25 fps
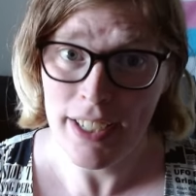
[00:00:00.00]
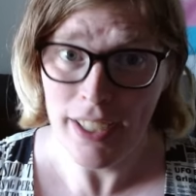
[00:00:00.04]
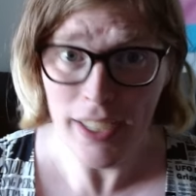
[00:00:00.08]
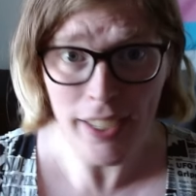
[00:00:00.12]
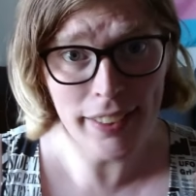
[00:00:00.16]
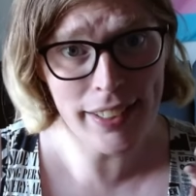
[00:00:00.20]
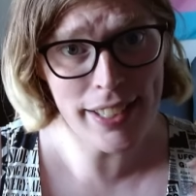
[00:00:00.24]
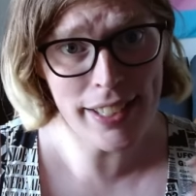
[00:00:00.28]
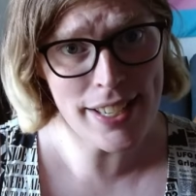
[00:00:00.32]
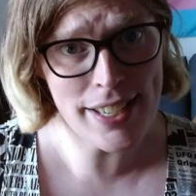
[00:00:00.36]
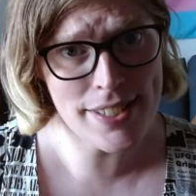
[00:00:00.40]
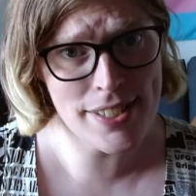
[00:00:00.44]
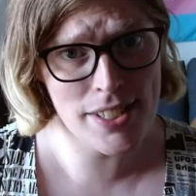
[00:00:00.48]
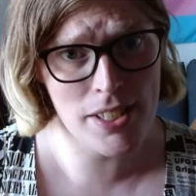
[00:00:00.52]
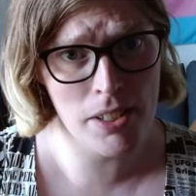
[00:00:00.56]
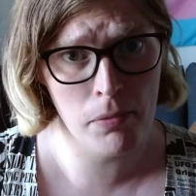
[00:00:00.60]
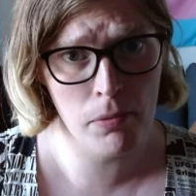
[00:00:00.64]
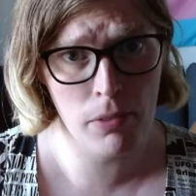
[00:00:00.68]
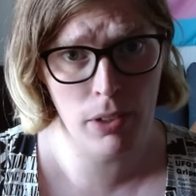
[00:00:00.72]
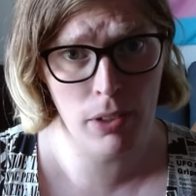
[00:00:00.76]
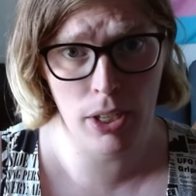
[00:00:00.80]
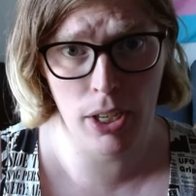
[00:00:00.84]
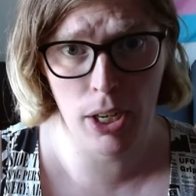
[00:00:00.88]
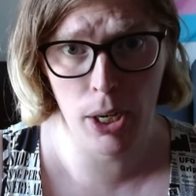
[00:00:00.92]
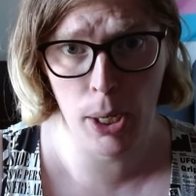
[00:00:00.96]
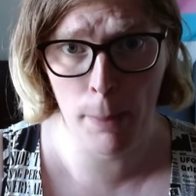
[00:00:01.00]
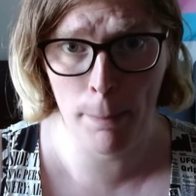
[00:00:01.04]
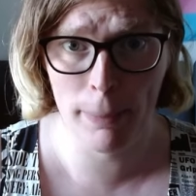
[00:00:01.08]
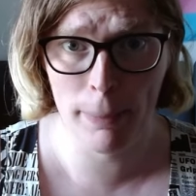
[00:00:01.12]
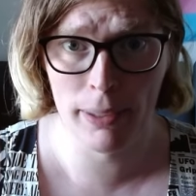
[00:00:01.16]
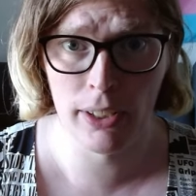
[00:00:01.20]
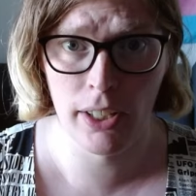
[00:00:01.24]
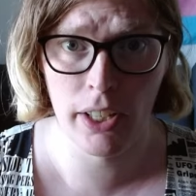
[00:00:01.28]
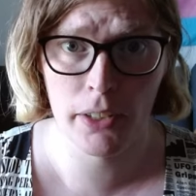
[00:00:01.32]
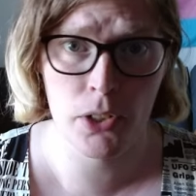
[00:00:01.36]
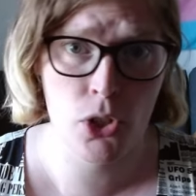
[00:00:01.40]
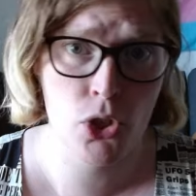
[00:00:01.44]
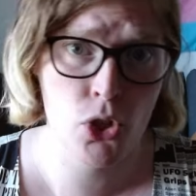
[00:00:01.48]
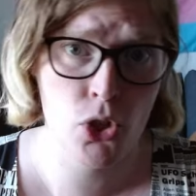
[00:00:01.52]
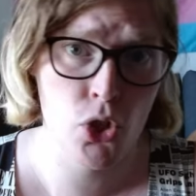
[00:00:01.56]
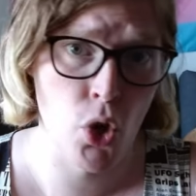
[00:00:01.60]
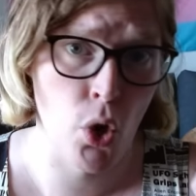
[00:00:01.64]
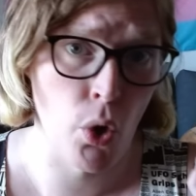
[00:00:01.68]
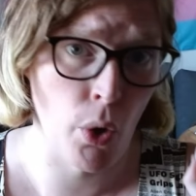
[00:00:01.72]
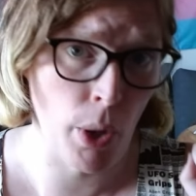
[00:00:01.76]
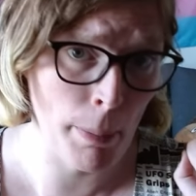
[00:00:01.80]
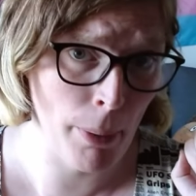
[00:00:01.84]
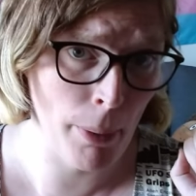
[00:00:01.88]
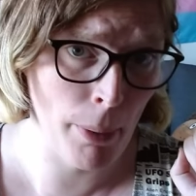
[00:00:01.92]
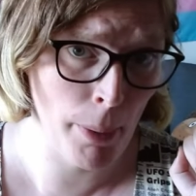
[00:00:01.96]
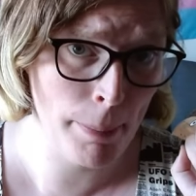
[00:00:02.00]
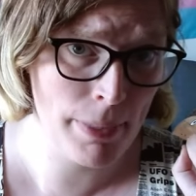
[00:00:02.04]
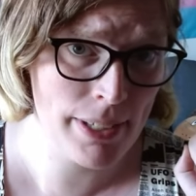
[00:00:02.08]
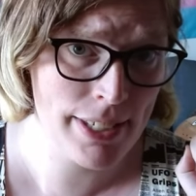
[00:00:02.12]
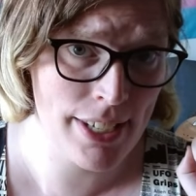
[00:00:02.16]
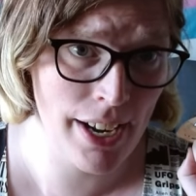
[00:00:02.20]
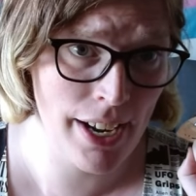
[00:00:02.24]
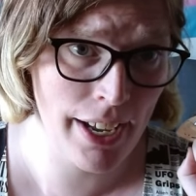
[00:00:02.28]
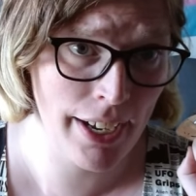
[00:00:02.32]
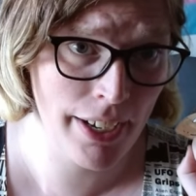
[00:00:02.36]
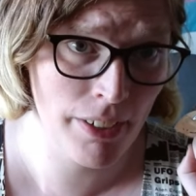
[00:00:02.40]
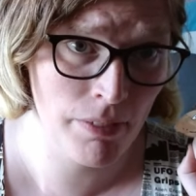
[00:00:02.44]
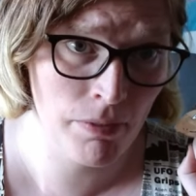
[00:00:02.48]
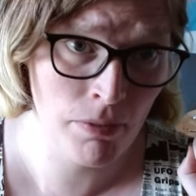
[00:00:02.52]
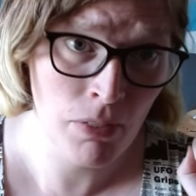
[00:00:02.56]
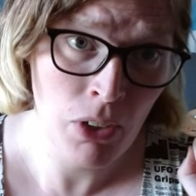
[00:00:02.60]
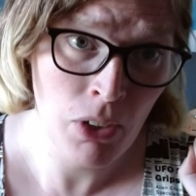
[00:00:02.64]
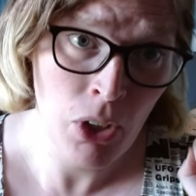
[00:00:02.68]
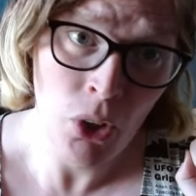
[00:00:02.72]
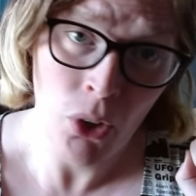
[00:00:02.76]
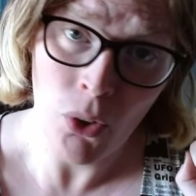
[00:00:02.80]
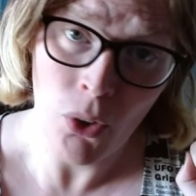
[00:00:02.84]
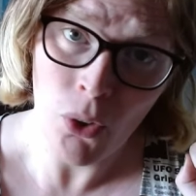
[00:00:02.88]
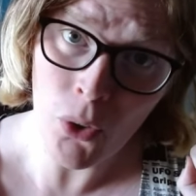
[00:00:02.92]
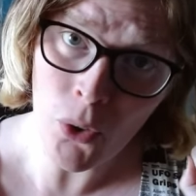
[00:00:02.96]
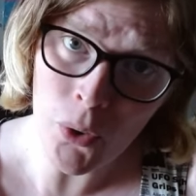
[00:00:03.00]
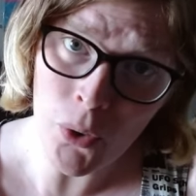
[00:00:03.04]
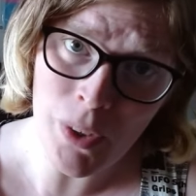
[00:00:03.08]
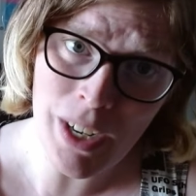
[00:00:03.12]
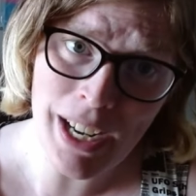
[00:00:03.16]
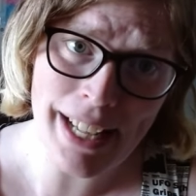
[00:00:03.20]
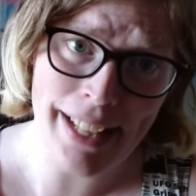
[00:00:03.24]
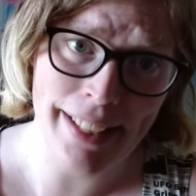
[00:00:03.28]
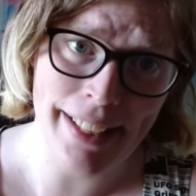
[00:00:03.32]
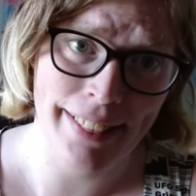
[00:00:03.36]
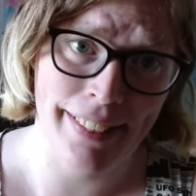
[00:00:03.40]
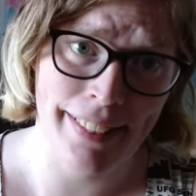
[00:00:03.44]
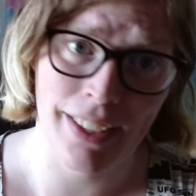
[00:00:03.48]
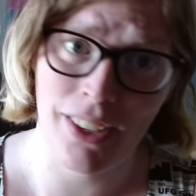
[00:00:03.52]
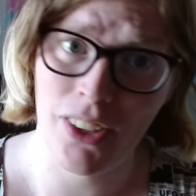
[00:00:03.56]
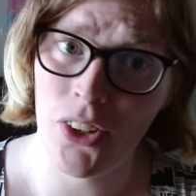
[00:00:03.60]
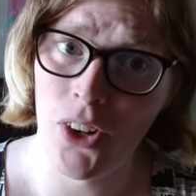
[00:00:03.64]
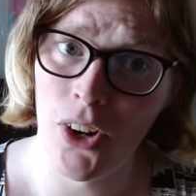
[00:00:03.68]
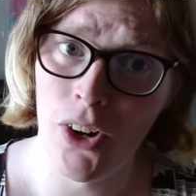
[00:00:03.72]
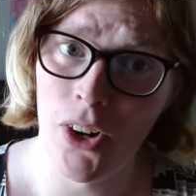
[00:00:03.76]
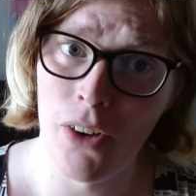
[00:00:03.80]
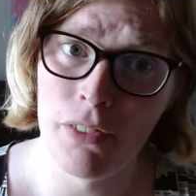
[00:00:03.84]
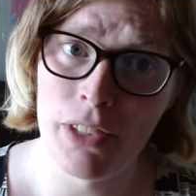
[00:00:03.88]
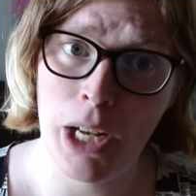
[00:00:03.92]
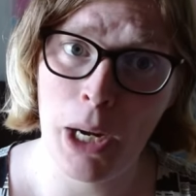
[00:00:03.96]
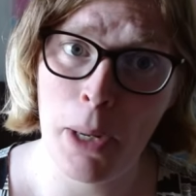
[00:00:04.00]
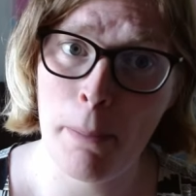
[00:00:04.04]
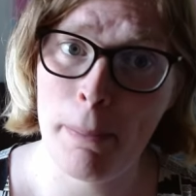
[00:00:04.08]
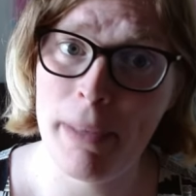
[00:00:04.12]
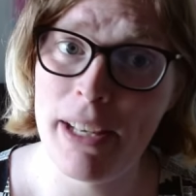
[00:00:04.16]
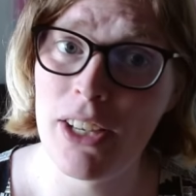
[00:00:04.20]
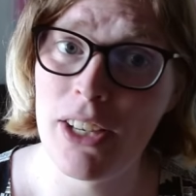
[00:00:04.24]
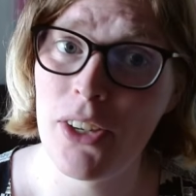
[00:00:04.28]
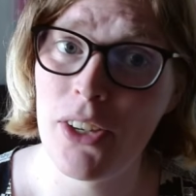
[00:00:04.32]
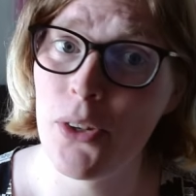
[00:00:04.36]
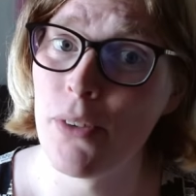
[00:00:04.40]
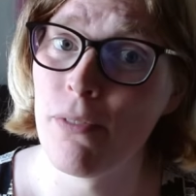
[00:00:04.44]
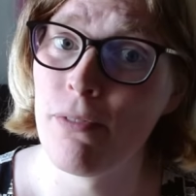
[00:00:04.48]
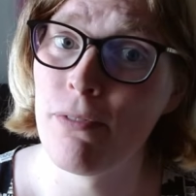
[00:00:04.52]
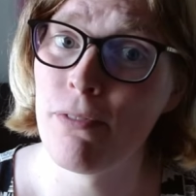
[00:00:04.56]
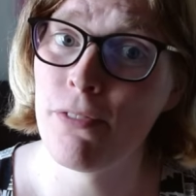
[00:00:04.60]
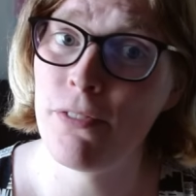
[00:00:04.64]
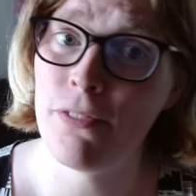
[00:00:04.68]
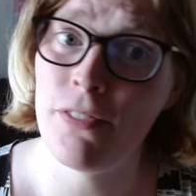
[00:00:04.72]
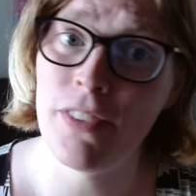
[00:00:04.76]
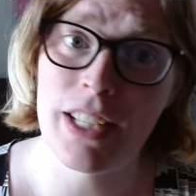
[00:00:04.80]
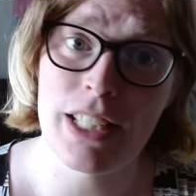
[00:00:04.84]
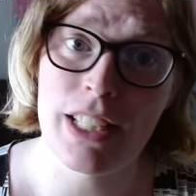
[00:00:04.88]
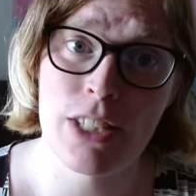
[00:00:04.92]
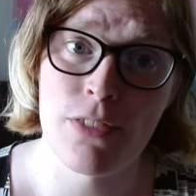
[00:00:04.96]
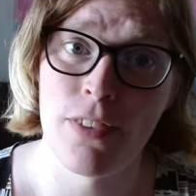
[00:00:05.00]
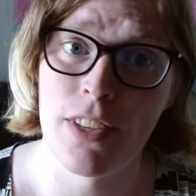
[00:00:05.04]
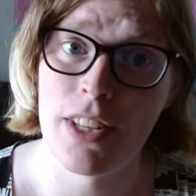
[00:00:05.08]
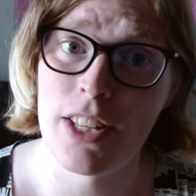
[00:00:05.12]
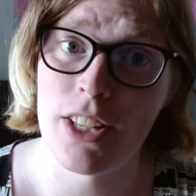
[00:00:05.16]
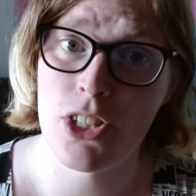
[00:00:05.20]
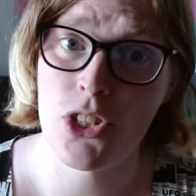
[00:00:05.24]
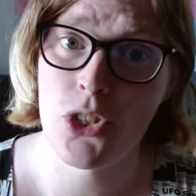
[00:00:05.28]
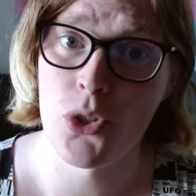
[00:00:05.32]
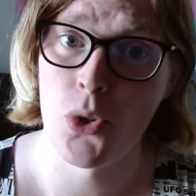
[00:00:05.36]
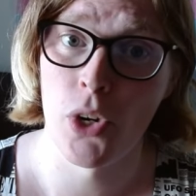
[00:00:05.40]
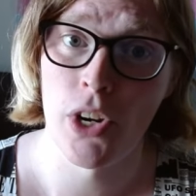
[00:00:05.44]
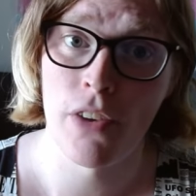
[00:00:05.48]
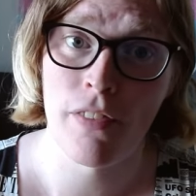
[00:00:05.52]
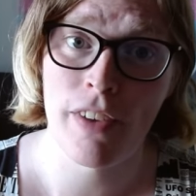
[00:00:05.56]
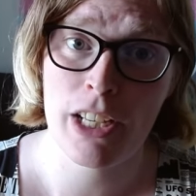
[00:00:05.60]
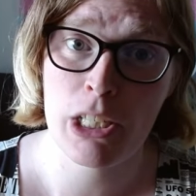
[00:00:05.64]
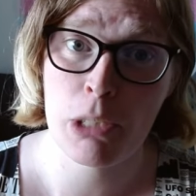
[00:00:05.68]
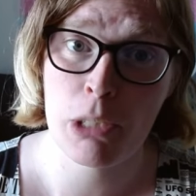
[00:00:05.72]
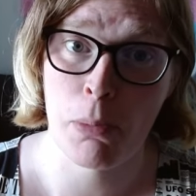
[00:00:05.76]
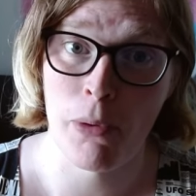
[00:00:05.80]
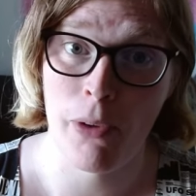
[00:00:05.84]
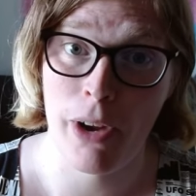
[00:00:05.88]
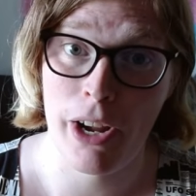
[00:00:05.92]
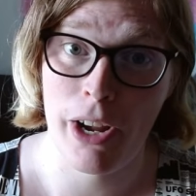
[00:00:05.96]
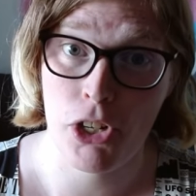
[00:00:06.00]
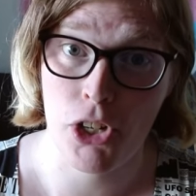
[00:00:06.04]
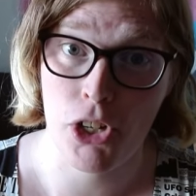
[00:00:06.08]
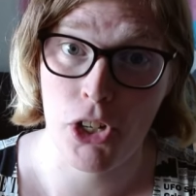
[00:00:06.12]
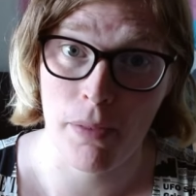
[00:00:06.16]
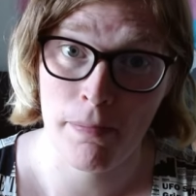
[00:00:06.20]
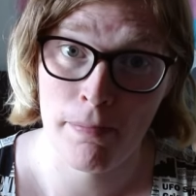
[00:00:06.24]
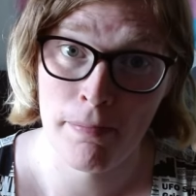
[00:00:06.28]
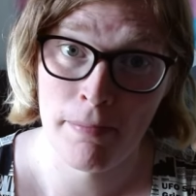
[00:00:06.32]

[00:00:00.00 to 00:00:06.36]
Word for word: And there's a couple other story moments that I can already think of that'd be good fits for this sort of exploration.